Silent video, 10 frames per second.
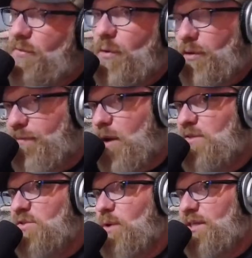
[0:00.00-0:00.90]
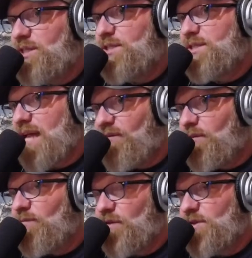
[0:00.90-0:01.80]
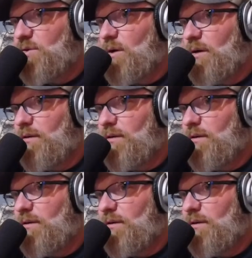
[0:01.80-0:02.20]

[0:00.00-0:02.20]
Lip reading: throw the bones away. She saved them for the dog.